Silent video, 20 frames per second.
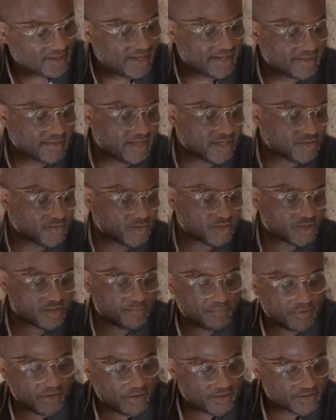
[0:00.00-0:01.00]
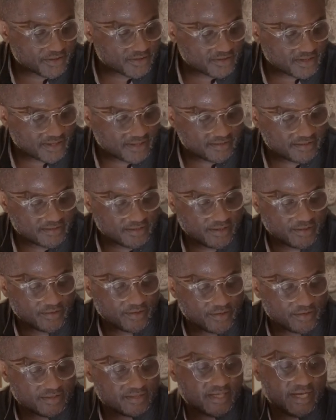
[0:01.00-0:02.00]
like this, which is a box that, you know,
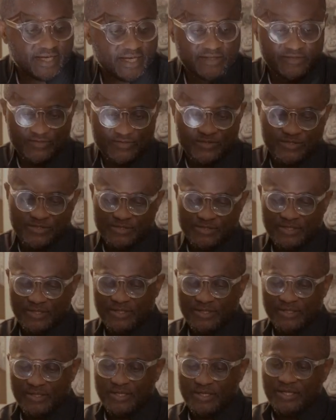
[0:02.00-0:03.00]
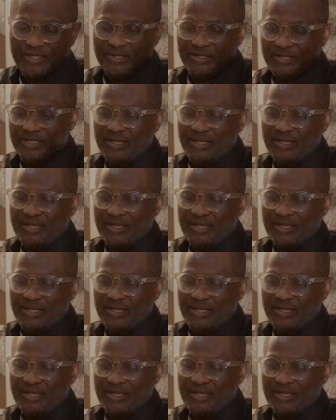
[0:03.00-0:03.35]
contains, you know,